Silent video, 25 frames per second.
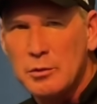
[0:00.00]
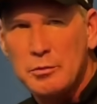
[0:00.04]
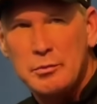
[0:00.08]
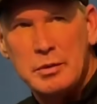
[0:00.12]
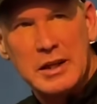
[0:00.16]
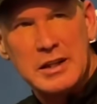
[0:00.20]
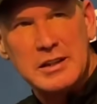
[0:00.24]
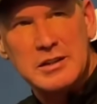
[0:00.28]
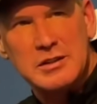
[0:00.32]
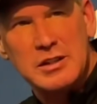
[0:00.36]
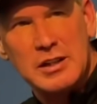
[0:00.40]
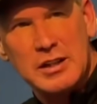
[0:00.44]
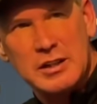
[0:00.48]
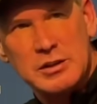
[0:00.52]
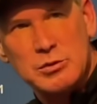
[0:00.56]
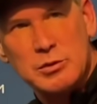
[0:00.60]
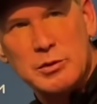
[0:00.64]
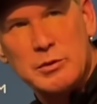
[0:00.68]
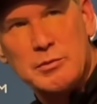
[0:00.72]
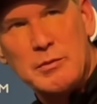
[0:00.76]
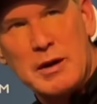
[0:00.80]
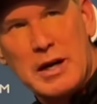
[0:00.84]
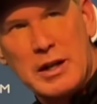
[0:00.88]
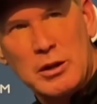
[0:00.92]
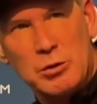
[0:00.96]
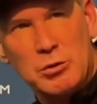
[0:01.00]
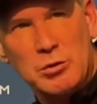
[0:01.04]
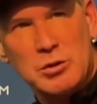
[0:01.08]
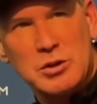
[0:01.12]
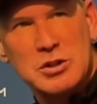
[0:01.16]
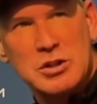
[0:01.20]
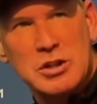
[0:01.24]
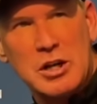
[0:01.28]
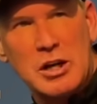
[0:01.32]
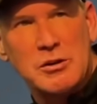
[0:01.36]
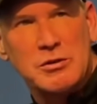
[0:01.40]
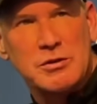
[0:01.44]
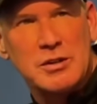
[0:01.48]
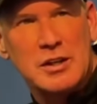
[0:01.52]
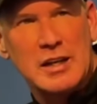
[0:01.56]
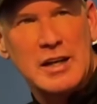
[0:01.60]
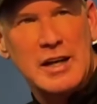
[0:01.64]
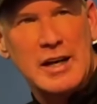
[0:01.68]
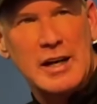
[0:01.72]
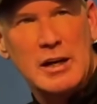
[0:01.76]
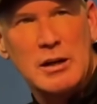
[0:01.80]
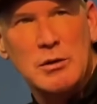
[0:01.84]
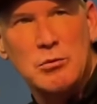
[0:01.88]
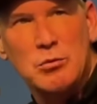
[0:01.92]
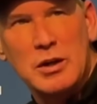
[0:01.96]
pick six with Mello to start the
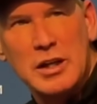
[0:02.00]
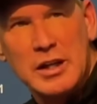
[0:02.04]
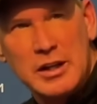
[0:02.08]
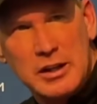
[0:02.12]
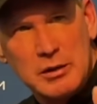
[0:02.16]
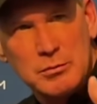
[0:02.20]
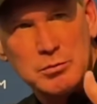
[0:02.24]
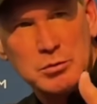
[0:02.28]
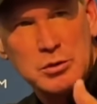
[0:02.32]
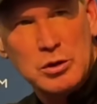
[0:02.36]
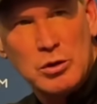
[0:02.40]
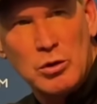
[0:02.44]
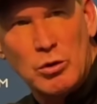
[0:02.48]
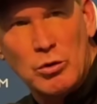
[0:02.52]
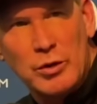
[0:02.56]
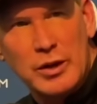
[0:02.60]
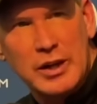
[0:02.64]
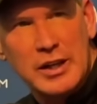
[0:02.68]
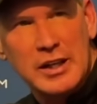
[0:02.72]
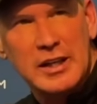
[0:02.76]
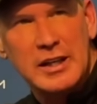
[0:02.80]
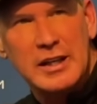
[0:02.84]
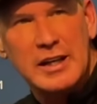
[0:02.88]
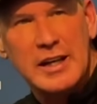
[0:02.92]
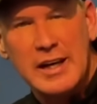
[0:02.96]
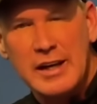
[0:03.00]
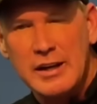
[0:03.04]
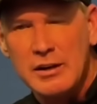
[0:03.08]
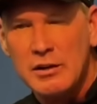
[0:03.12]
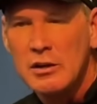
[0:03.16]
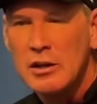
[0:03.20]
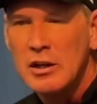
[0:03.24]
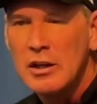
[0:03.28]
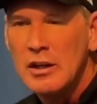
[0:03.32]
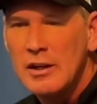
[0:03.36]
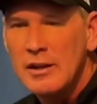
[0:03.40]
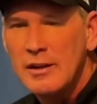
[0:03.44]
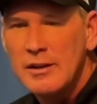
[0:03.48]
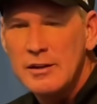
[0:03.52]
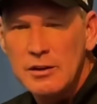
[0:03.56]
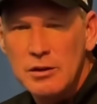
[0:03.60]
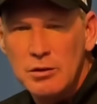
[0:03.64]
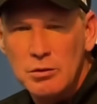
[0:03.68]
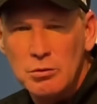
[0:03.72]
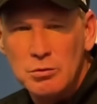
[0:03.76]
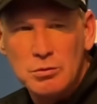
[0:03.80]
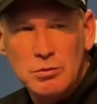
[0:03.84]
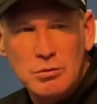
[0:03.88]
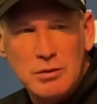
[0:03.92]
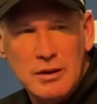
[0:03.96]
game, we ended up scoring again.
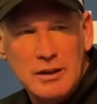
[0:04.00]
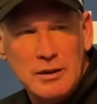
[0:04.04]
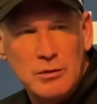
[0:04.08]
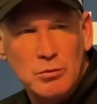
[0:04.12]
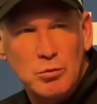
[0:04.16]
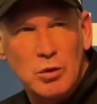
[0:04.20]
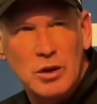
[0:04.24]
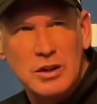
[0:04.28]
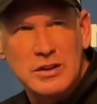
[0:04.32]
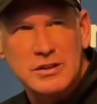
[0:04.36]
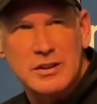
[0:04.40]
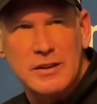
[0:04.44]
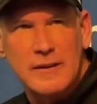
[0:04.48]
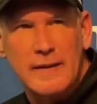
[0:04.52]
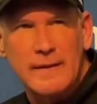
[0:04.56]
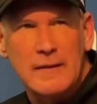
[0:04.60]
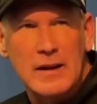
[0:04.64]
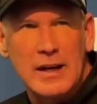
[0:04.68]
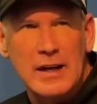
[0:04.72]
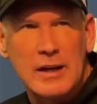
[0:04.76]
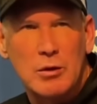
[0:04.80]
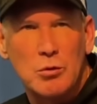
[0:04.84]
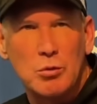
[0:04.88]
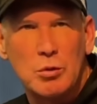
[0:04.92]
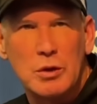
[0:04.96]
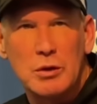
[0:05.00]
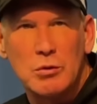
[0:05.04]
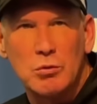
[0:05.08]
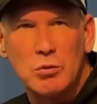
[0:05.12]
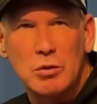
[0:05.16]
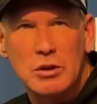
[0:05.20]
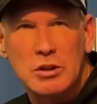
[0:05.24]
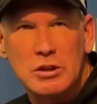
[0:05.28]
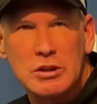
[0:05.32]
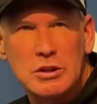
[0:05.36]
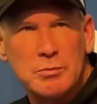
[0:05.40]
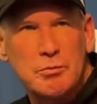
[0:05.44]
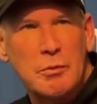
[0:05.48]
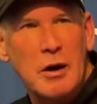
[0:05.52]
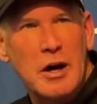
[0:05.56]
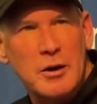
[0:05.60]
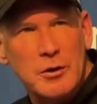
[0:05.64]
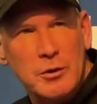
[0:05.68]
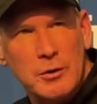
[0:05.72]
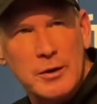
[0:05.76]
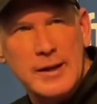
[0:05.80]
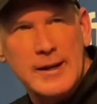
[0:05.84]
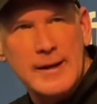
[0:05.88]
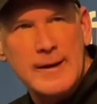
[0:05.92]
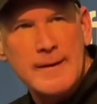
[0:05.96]
It wasn't like we were
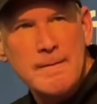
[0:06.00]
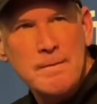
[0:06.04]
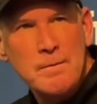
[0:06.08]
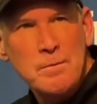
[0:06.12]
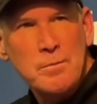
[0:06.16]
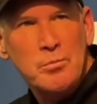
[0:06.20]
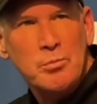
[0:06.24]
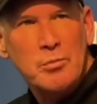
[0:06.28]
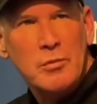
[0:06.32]
sputtering.